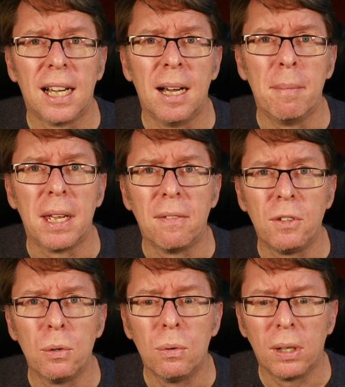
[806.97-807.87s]

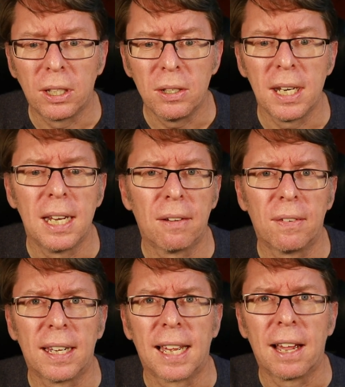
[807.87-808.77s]
If you're good
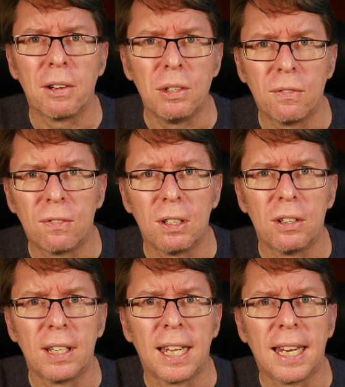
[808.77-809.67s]
enough at how you
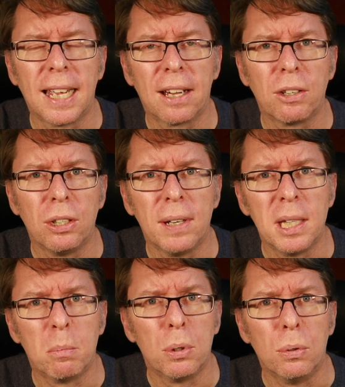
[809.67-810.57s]
fly and how you
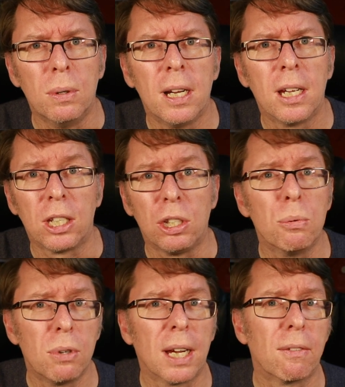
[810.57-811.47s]
hit the ball,
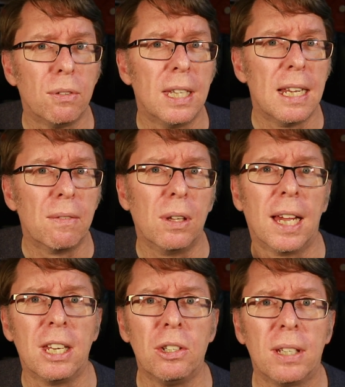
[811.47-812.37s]
you will get through the
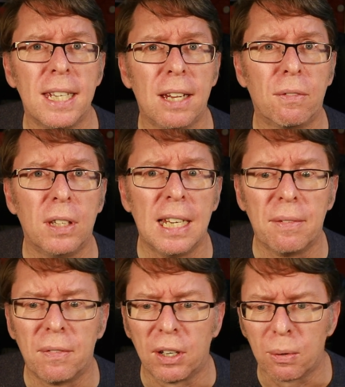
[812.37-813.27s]
level, and you can get through the
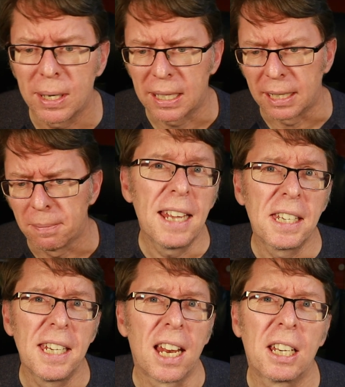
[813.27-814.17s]
level very quickly.
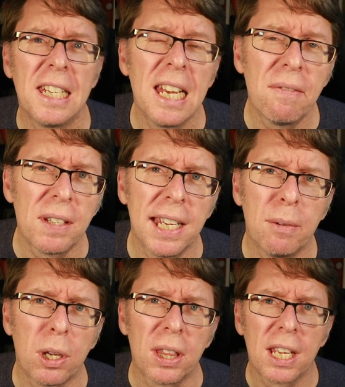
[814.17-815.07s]
As I said, I'd love to
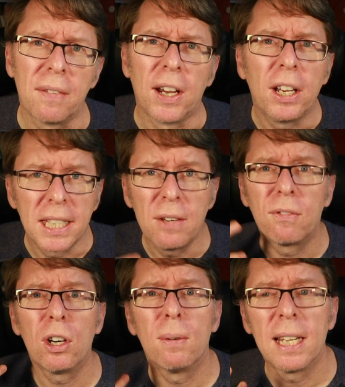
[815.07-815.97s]
hear what you think of it. I did
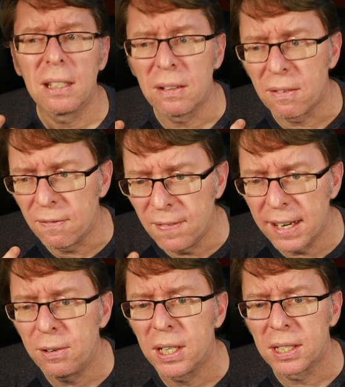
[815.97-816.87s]
throw around
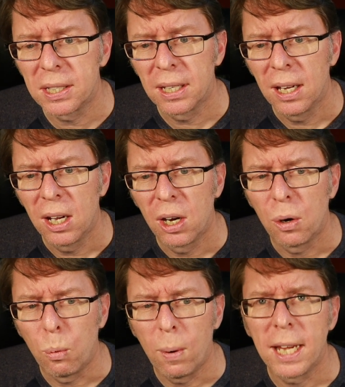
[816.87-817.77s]
various
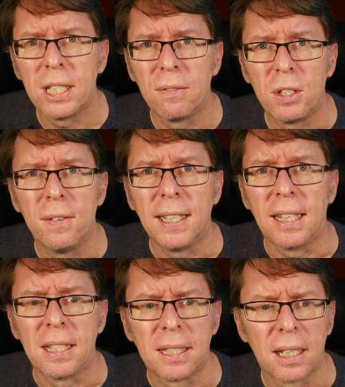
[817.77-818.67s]
ways of
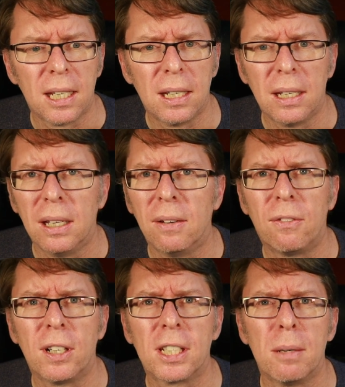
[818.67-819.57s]
doing this.
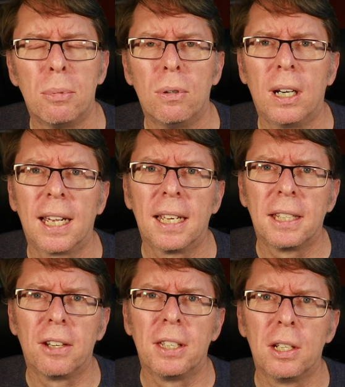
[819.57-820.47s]
For example, I
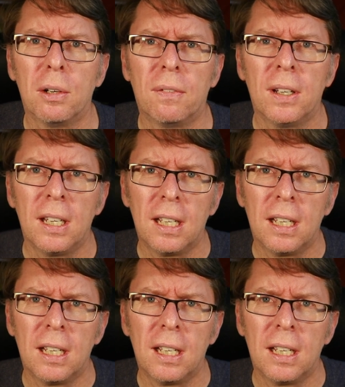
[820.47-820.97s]
had the idea of